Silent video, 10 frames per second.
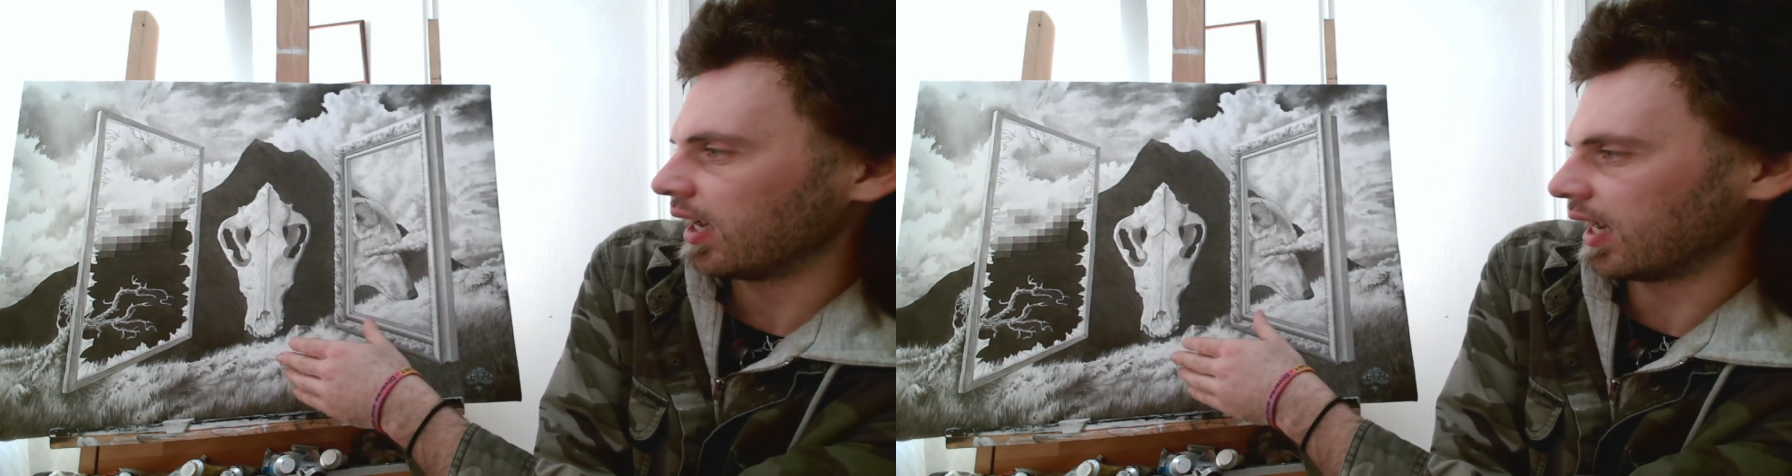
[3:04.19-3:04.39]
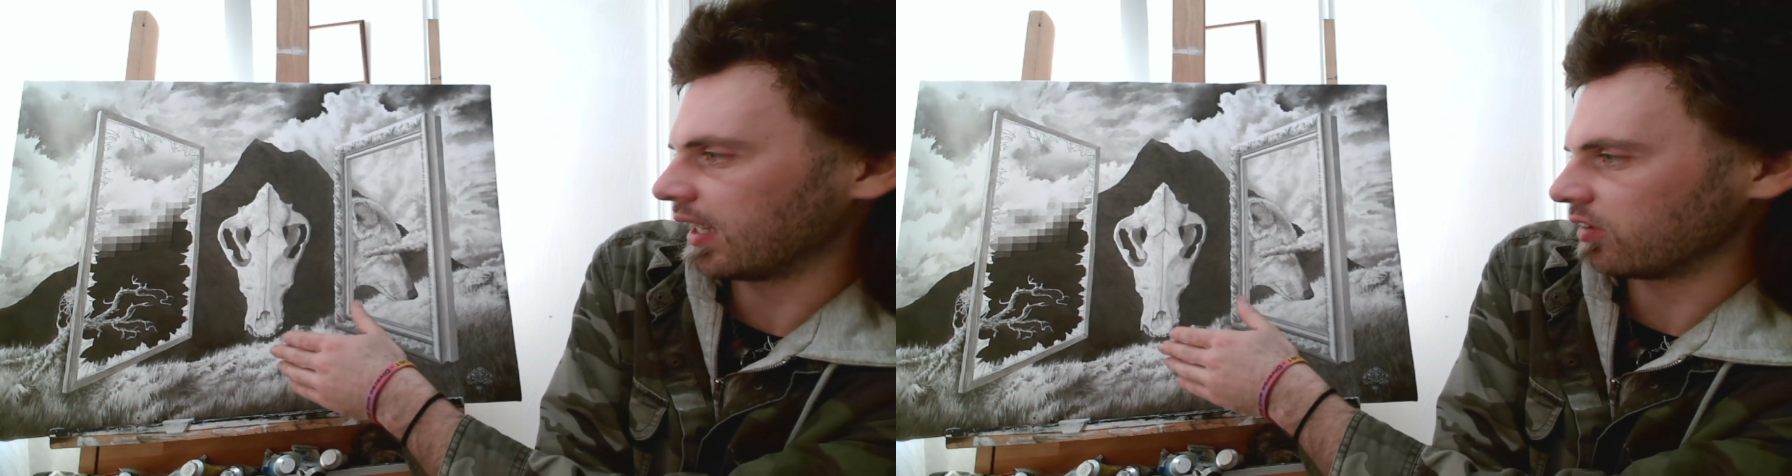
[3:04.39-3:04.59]

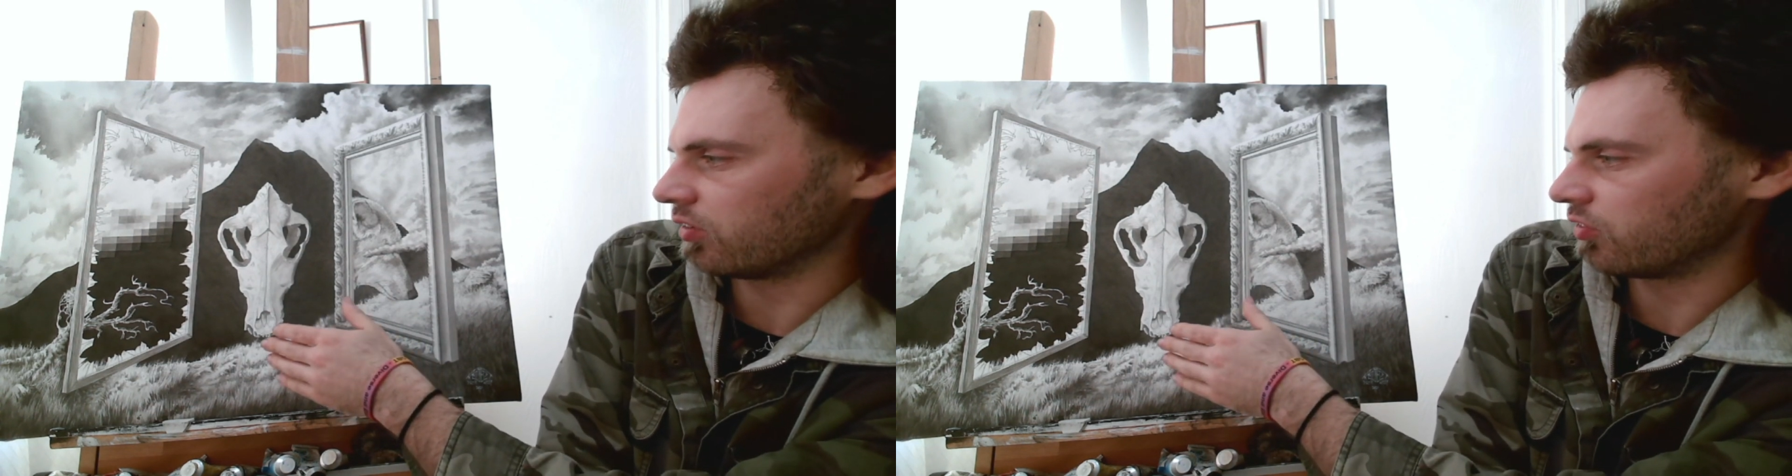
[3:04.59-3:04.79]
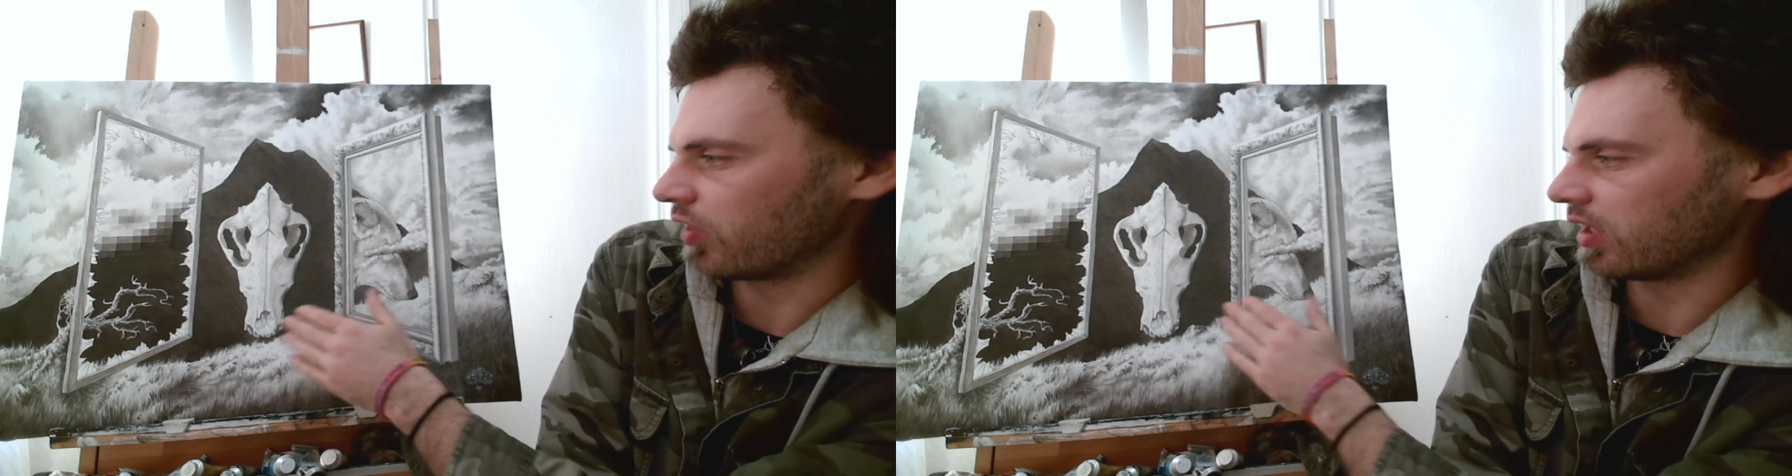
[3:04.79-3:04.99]
and
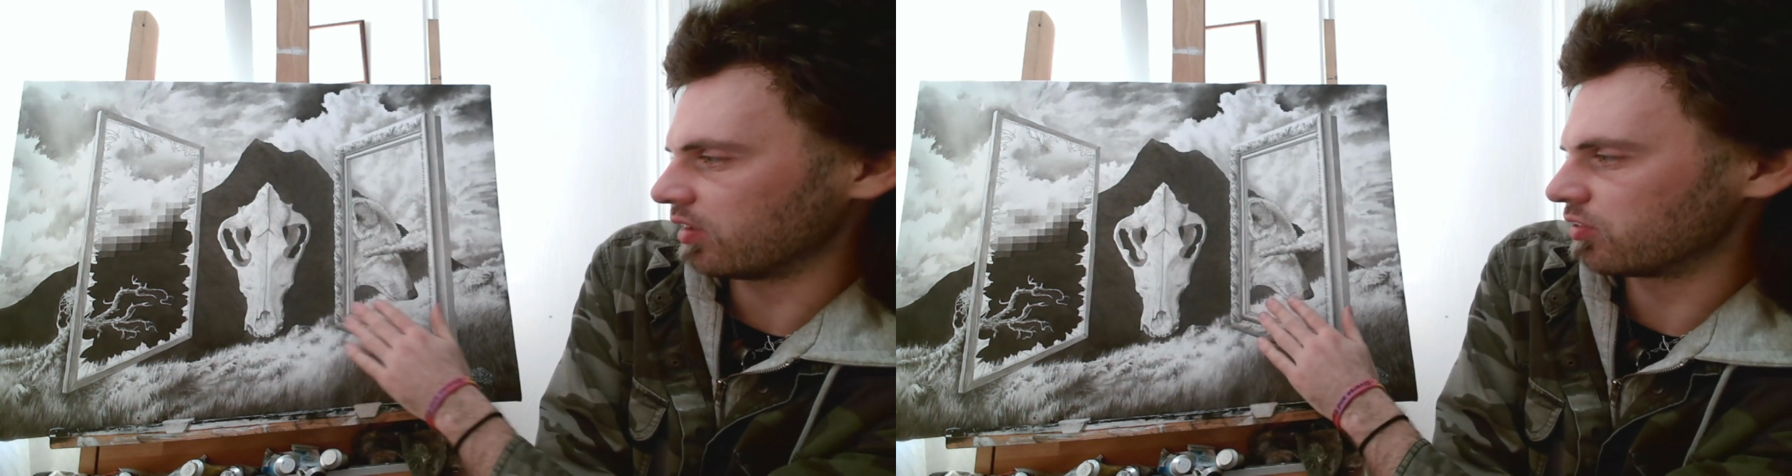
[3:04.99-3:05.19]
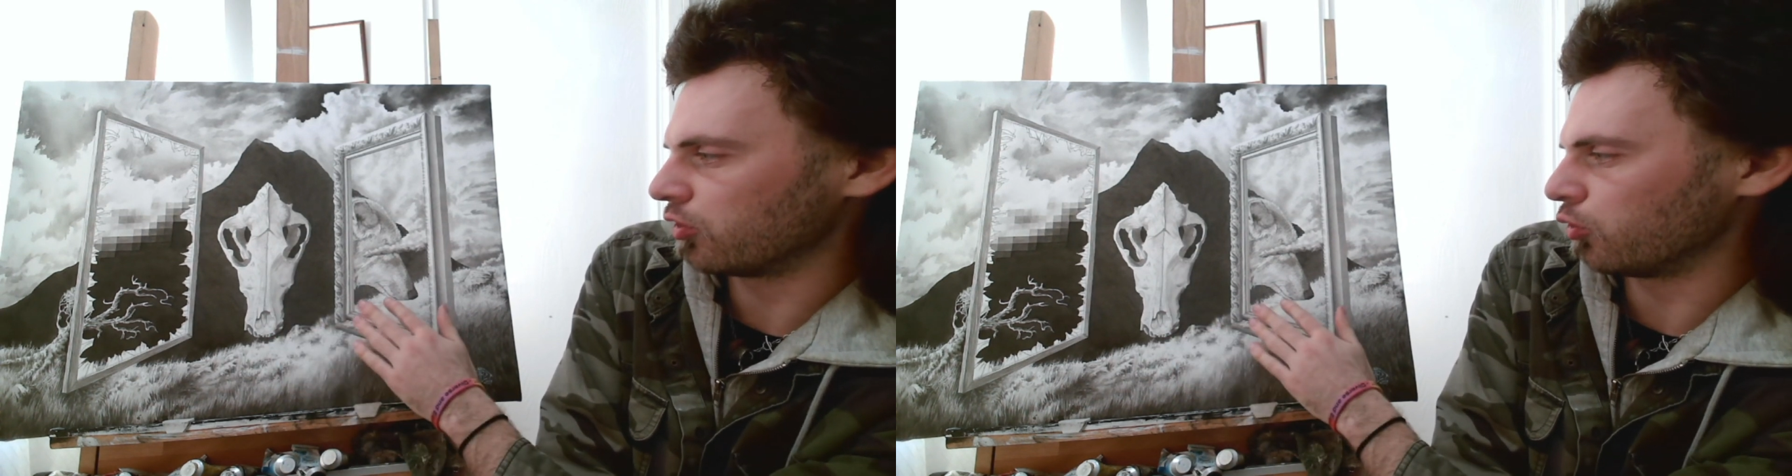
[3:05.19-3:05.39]
the
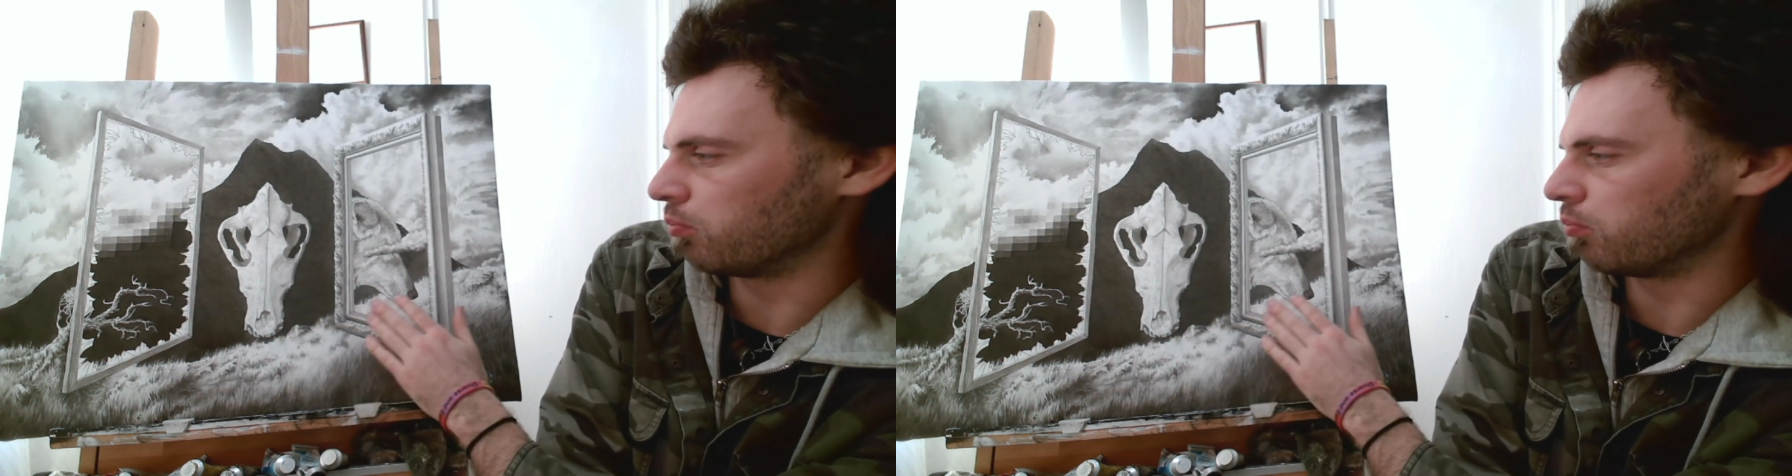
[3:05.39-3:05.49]
2